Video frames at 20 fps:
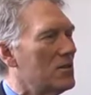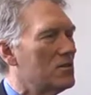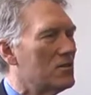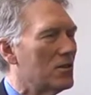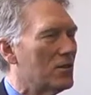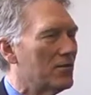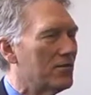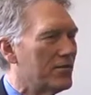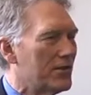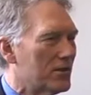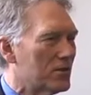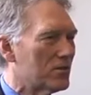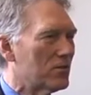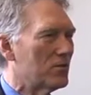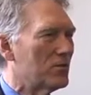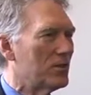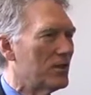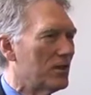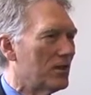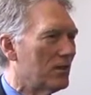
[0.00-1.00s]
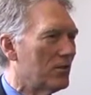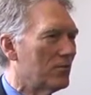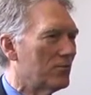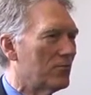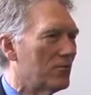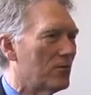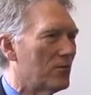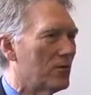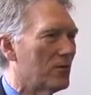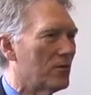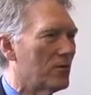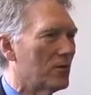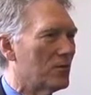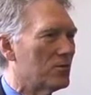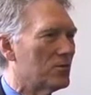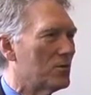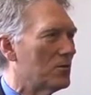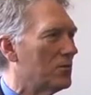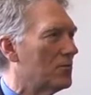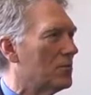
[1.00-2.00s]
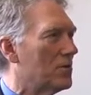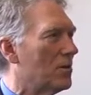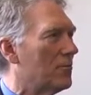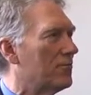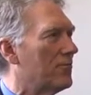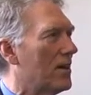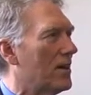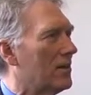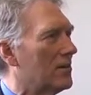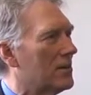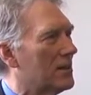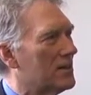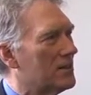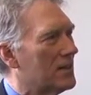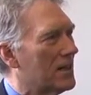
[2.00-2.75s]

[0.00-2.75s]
So the fiscal year, for those who don't follow these